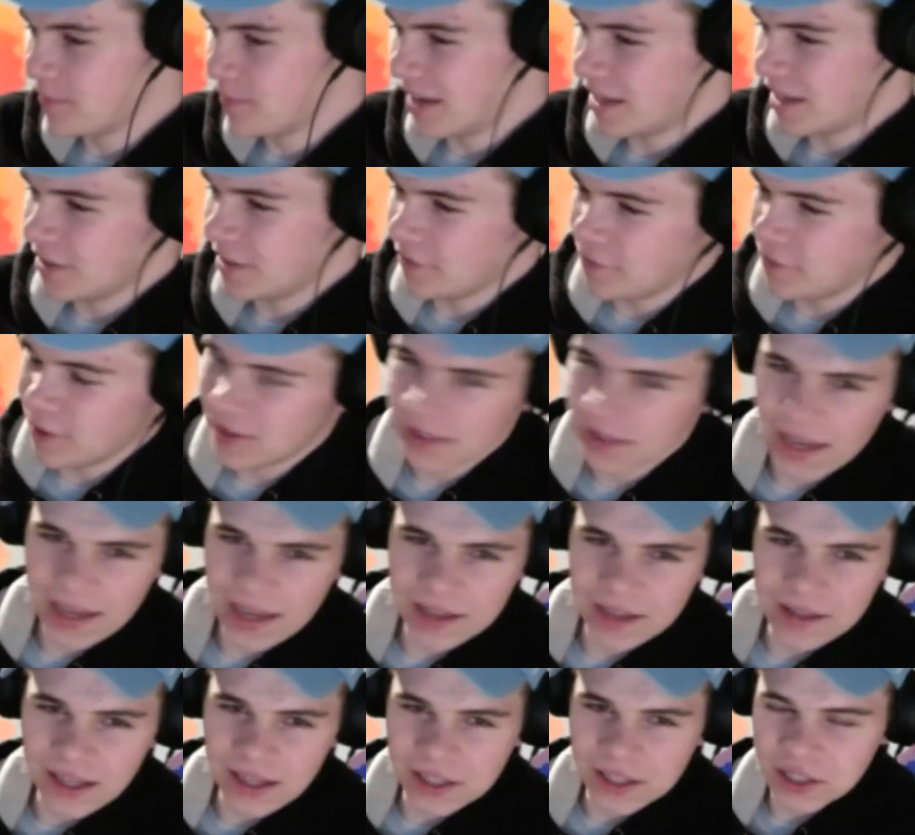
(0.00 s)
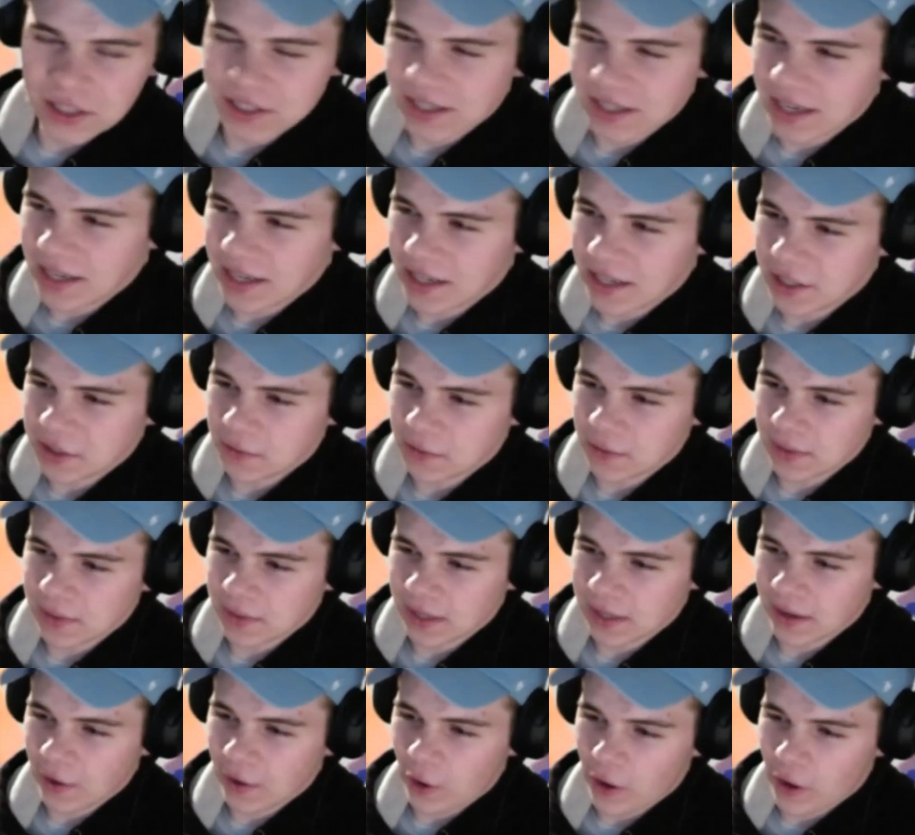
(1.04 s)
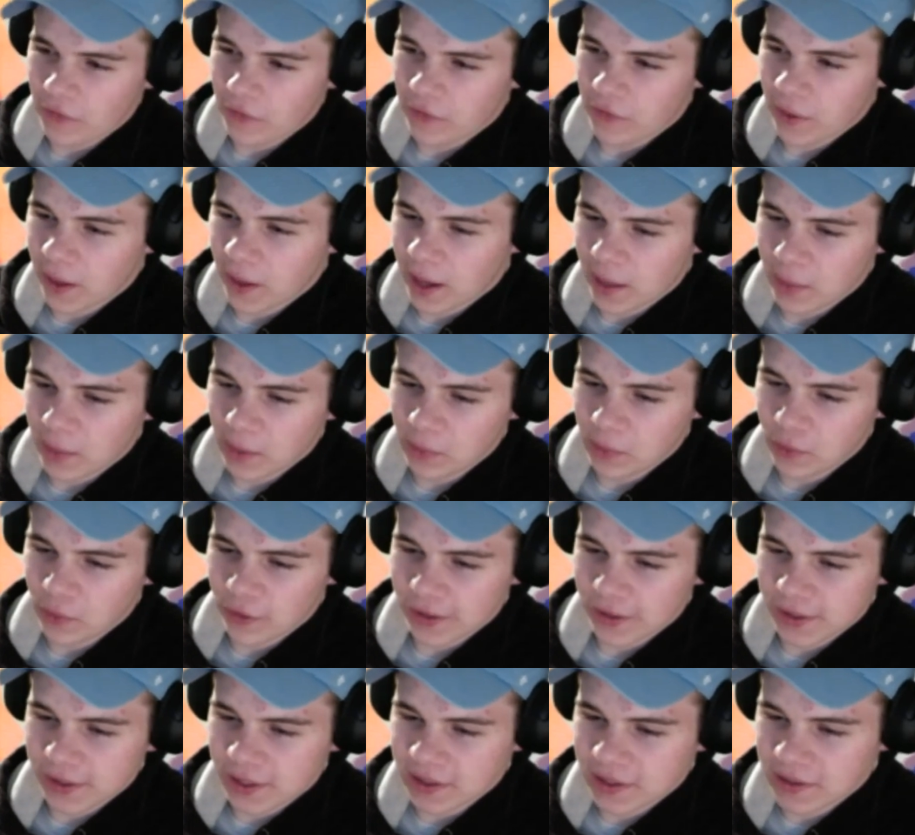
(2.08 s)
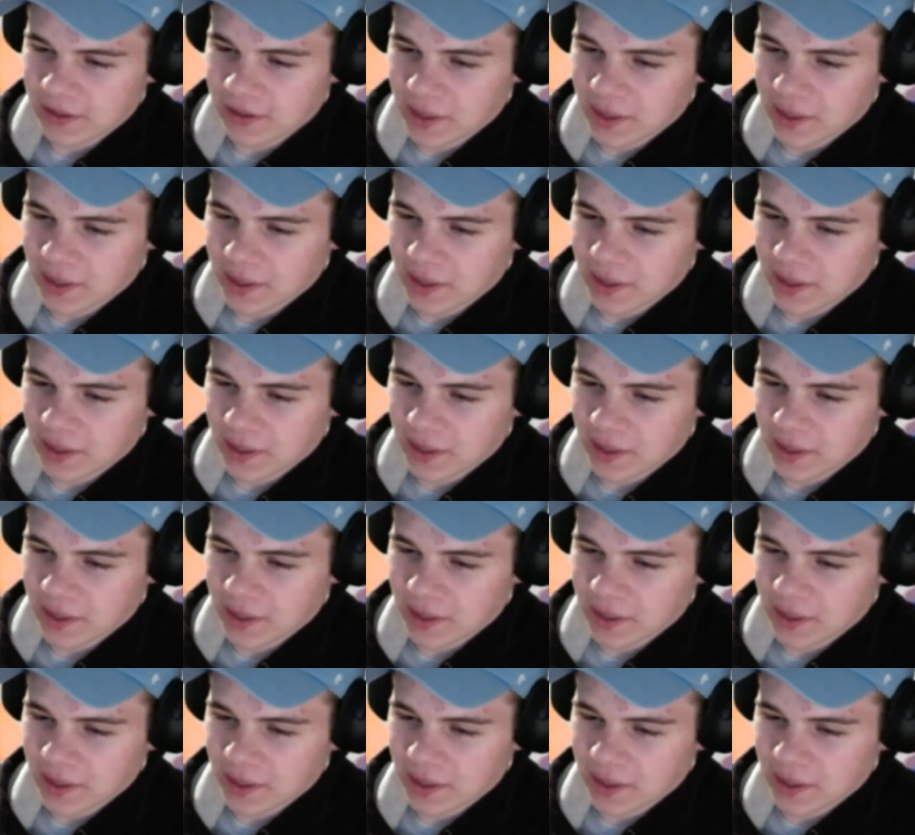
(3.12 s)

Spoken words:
And the first day that she did it, she was like, "Oh, I feel like I'm in prison."